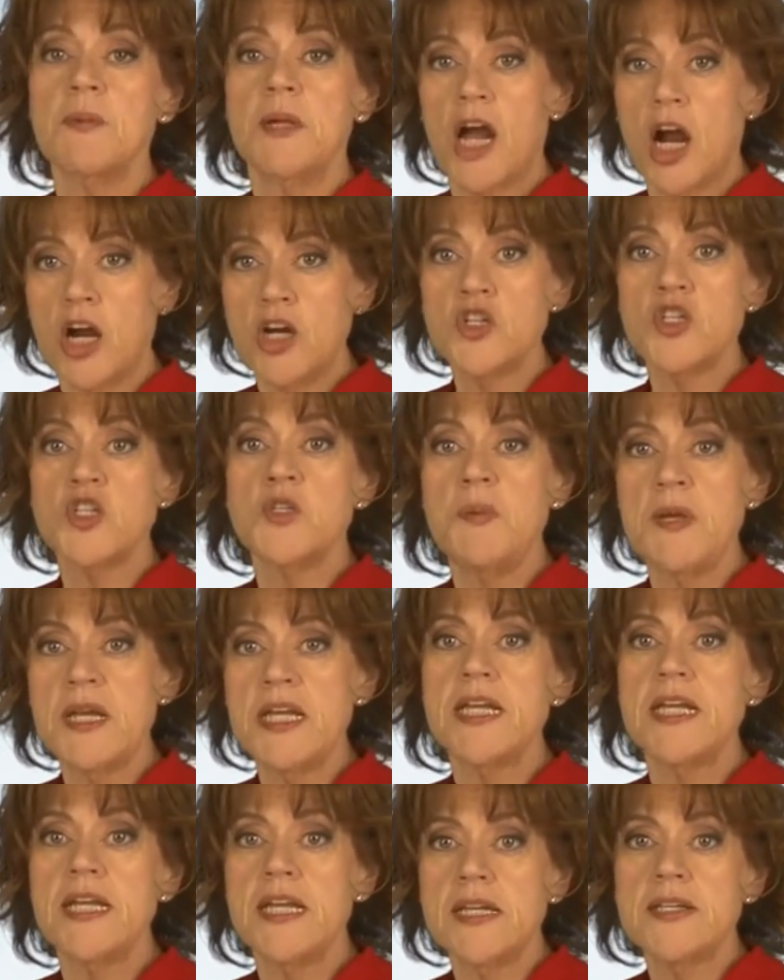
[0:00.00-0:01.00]
me, are your
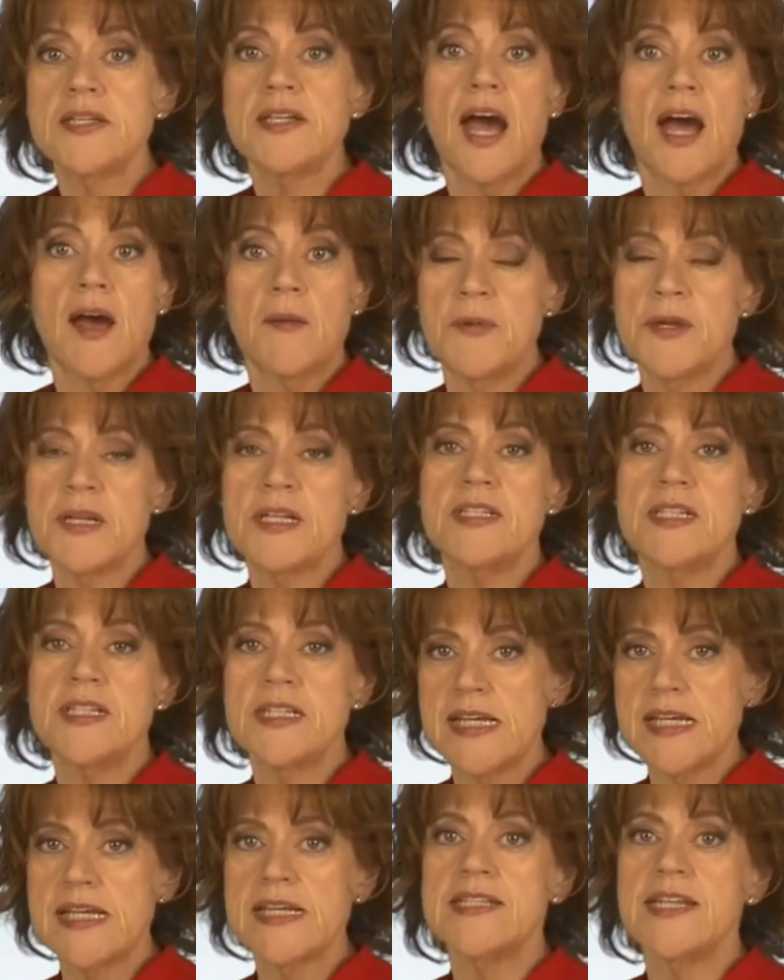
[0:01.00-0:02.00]
speaking topics
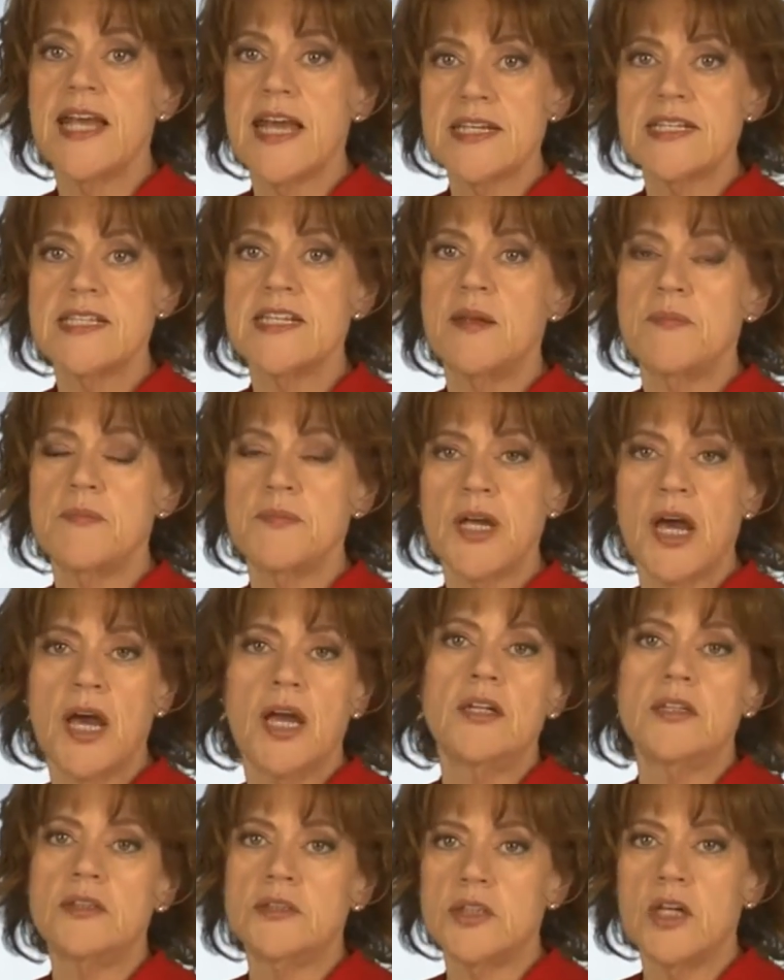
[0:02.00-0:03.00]
the exact same
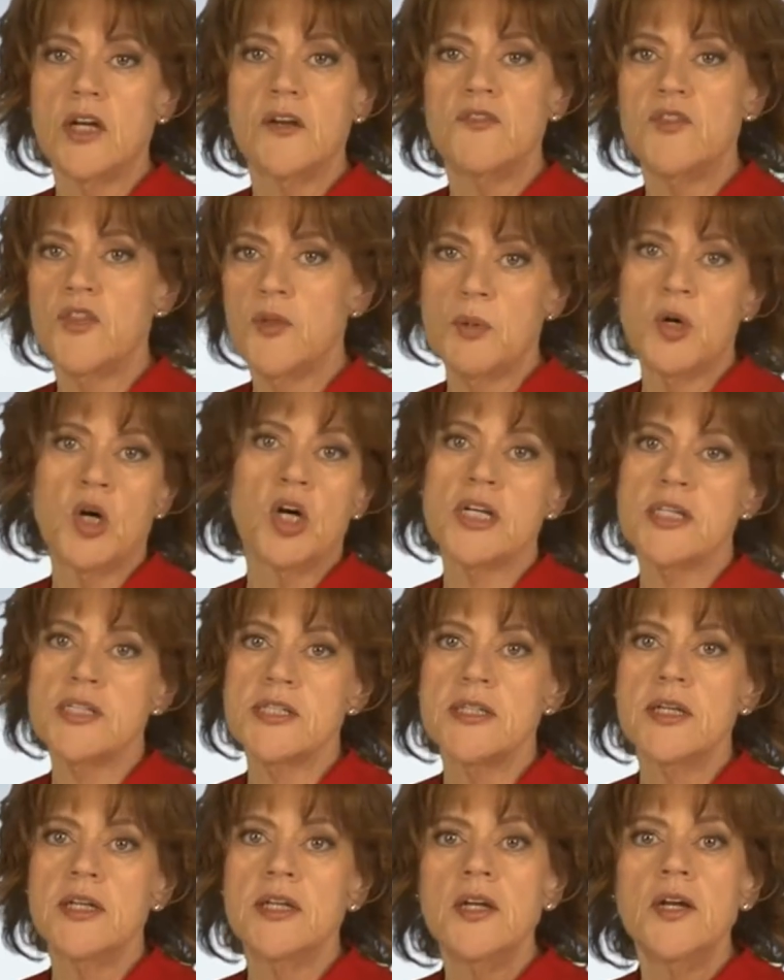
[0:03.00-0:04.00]
titles of the
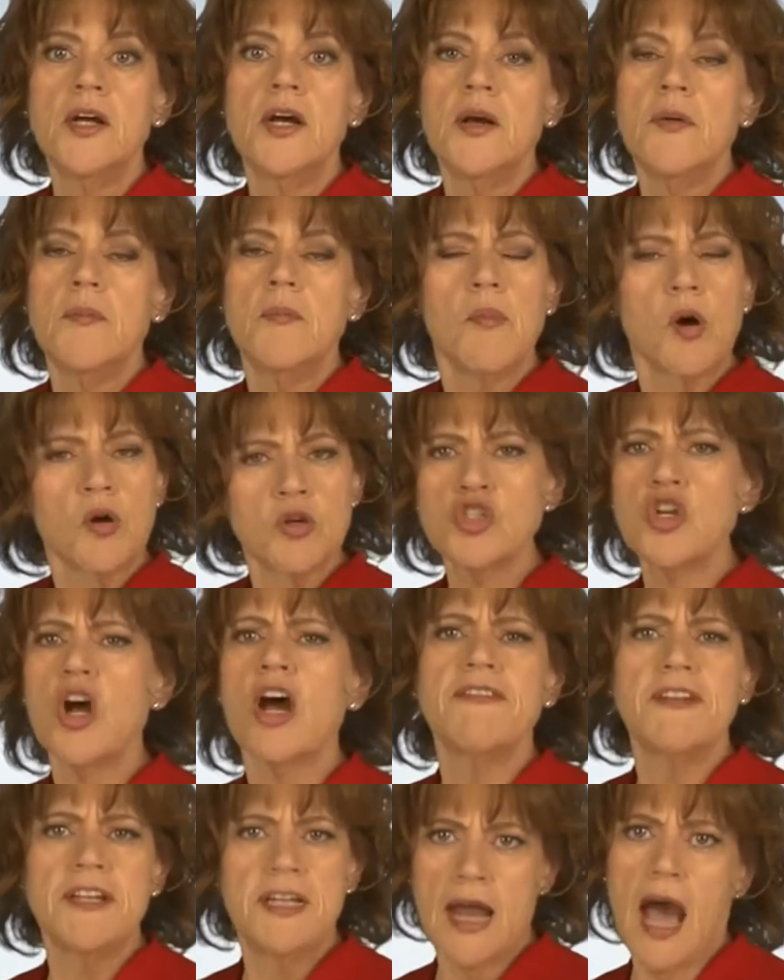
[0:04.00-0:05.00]
books? Most
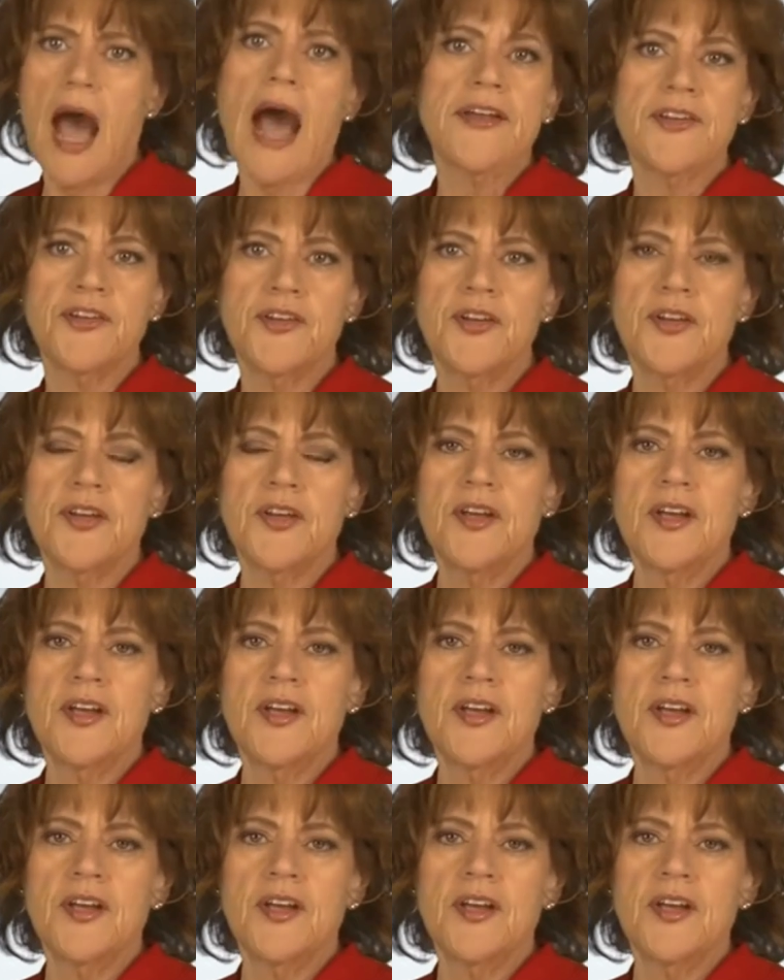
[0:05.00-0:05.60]
often not.